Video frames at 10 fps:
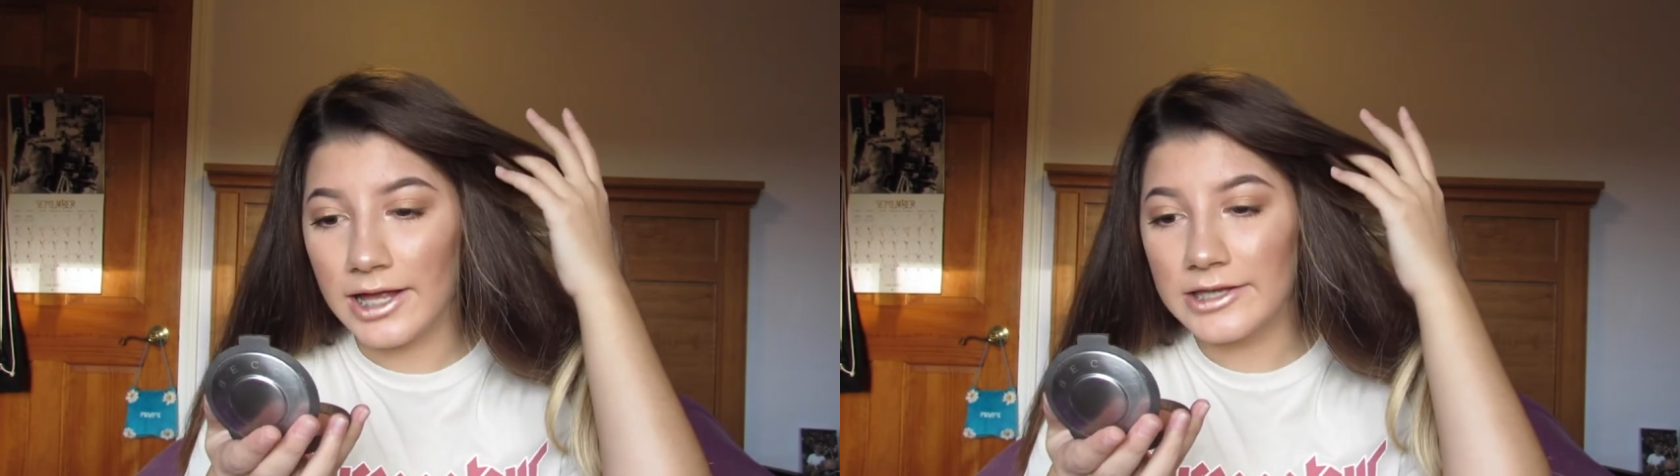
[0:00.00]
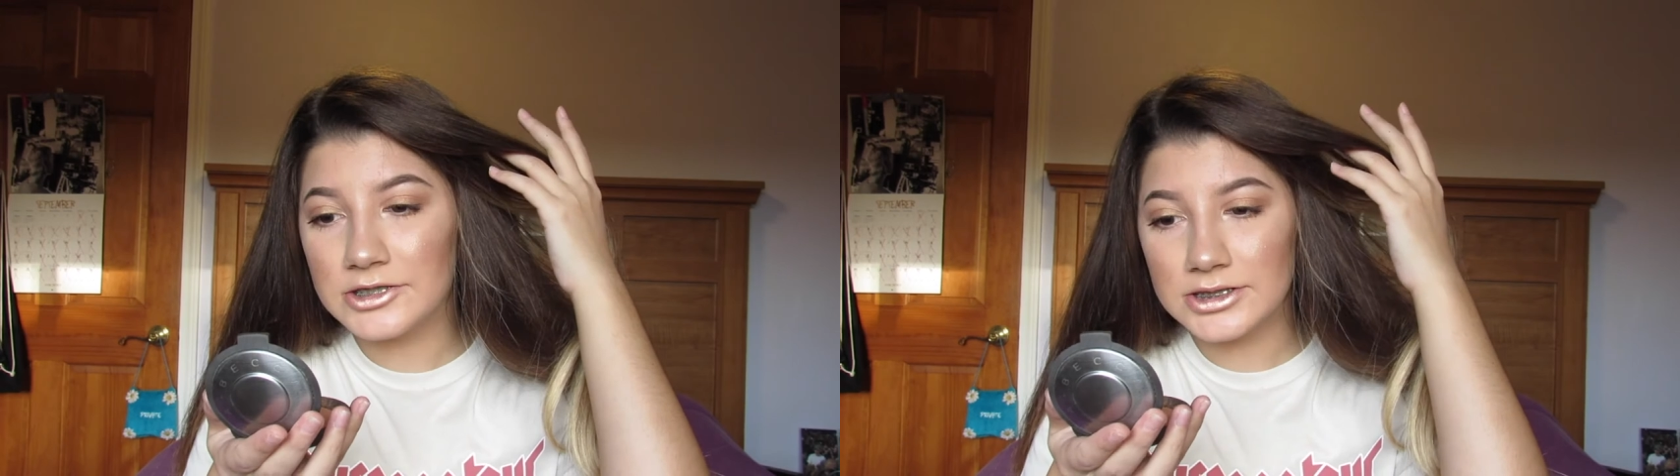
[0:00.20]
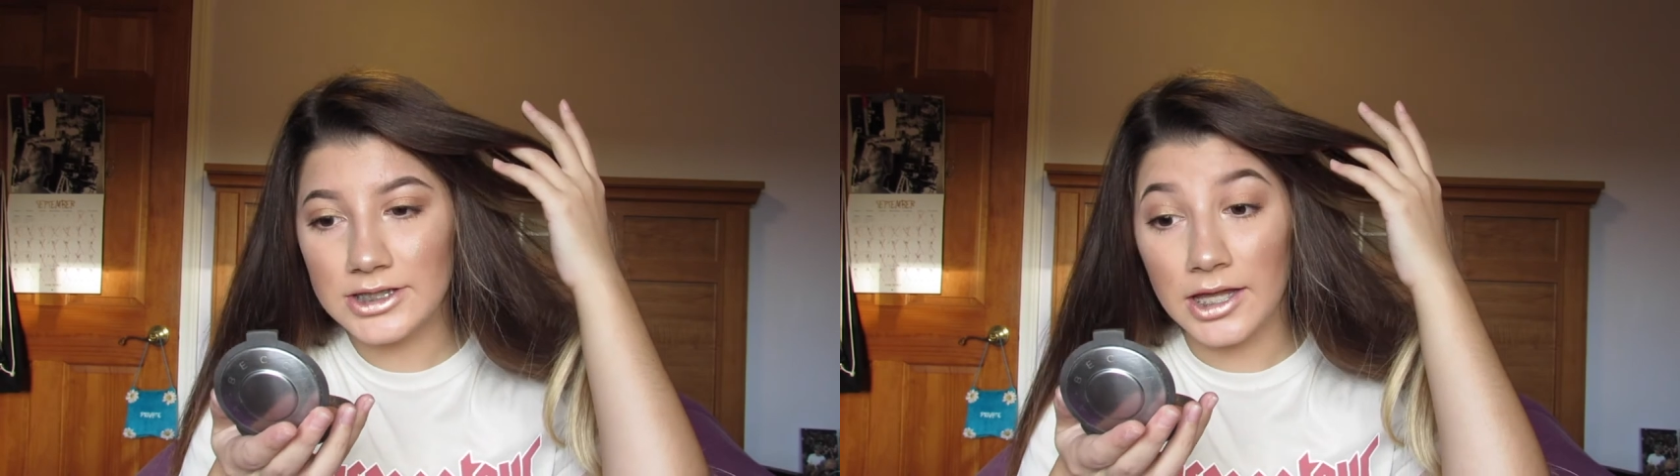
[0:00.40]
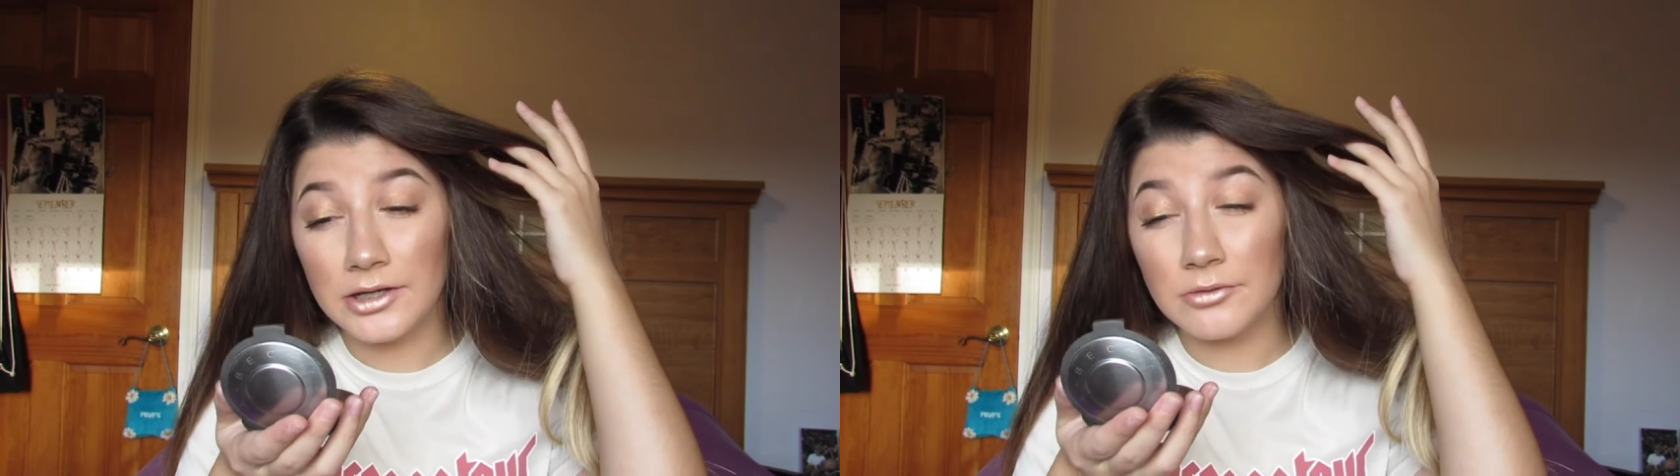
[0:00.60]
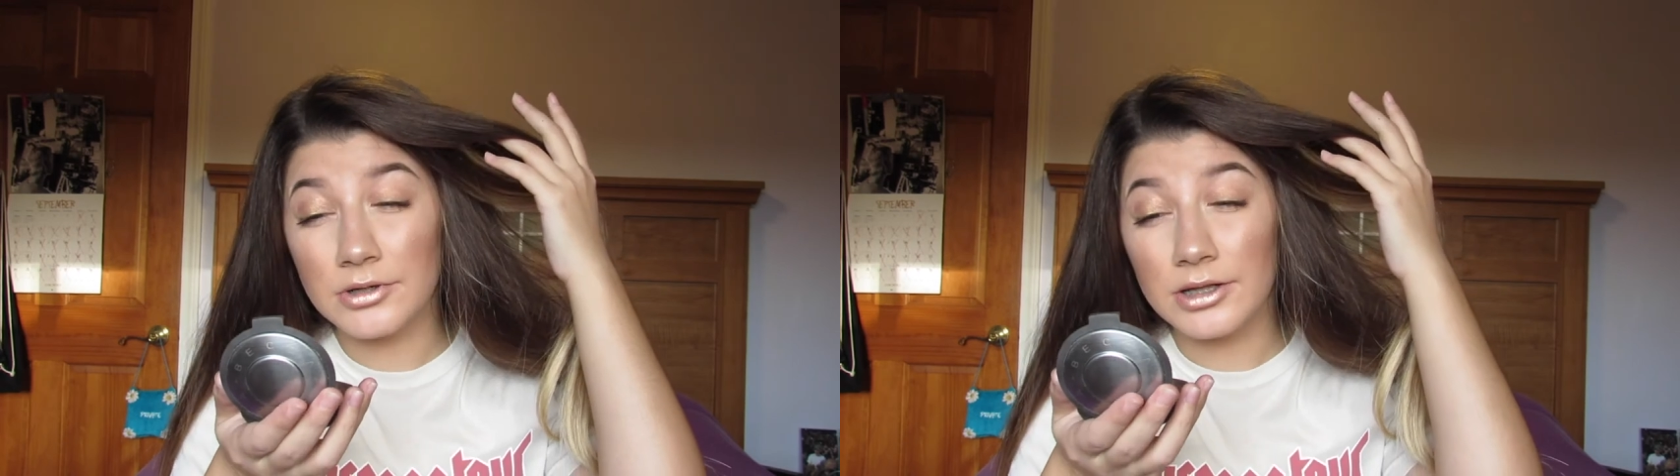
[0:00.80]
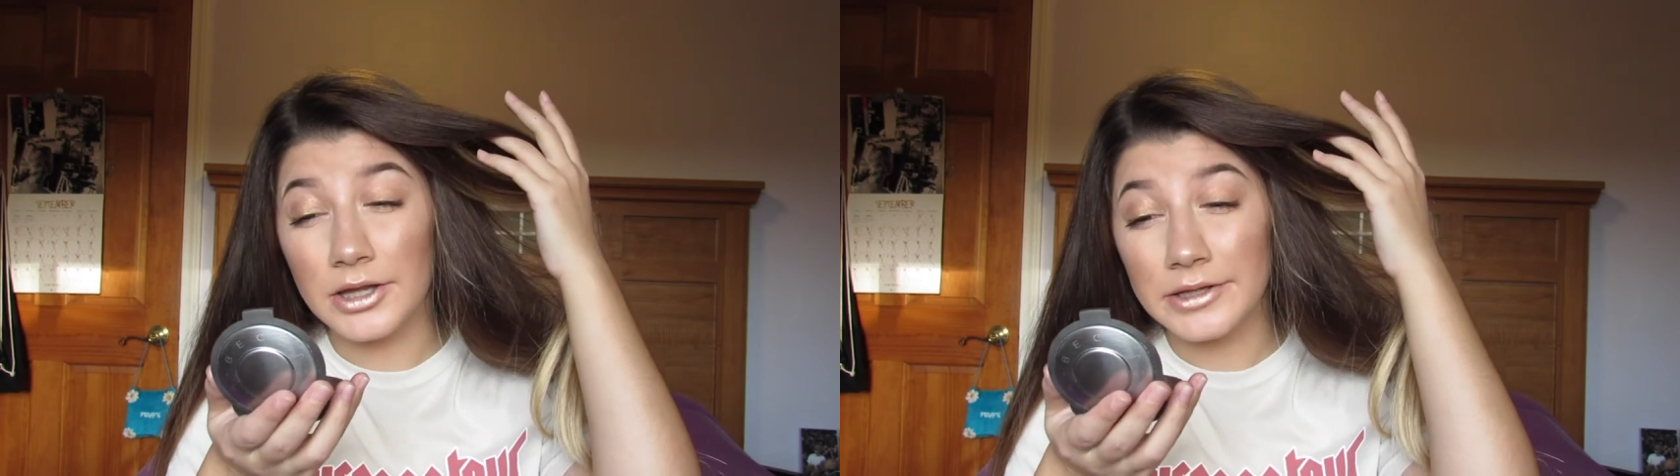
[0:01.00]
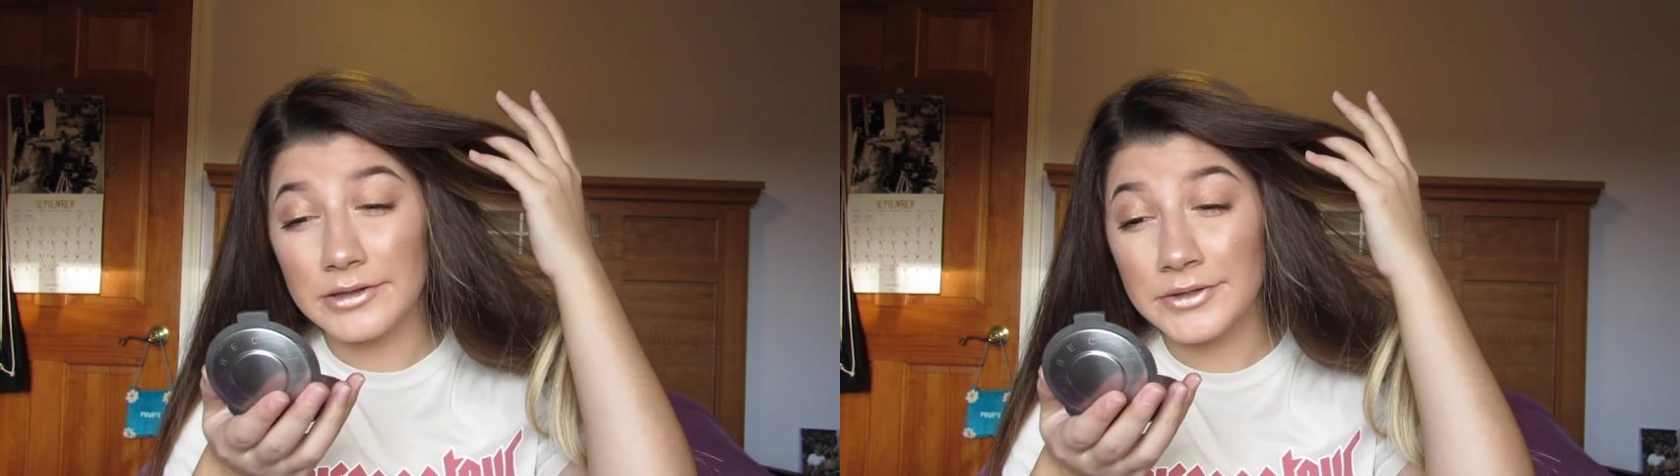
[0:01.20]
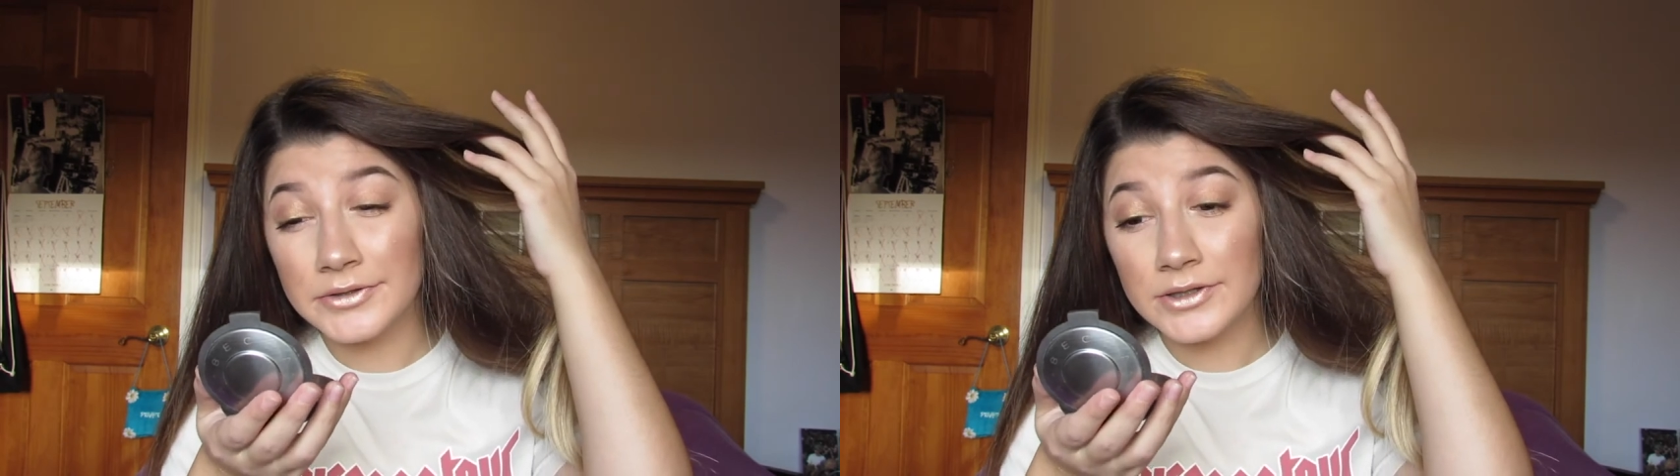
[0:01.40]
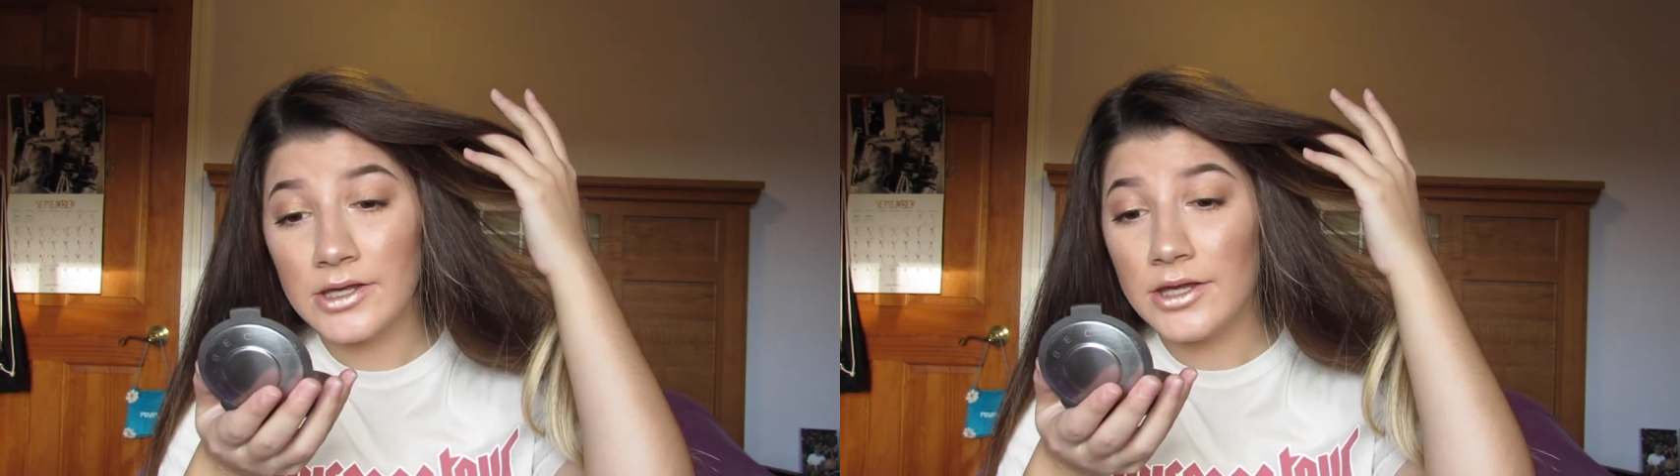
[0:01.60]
I actually kind of would have liked this.